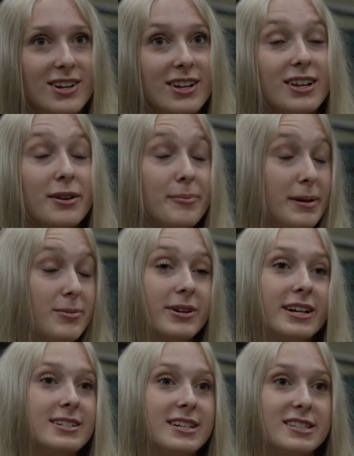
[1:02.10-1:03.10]
Not a lot of people
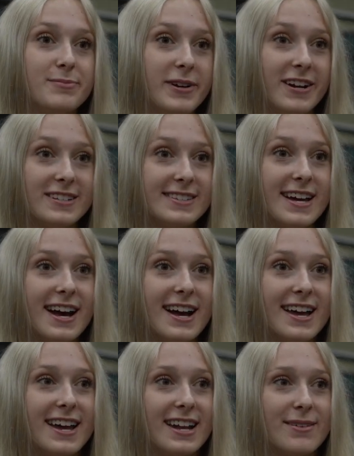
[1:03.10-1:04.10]
get to experience
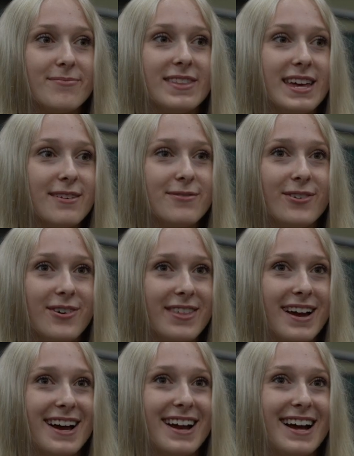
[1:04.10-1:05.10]
that, and I'm thankful
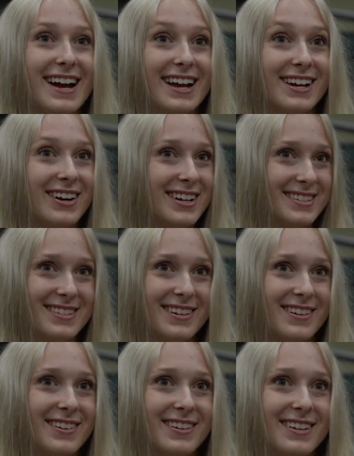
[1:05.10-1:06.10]
that I got
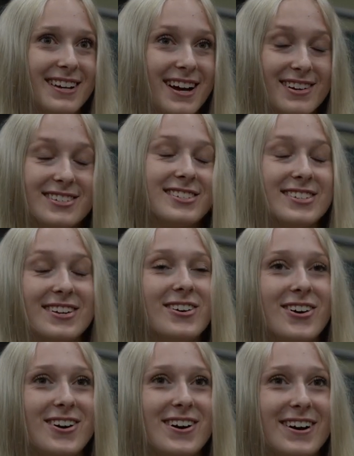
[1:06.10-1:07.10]
to. I was just in
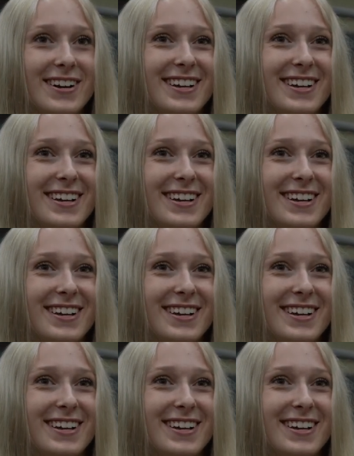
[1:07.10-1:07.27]
awe.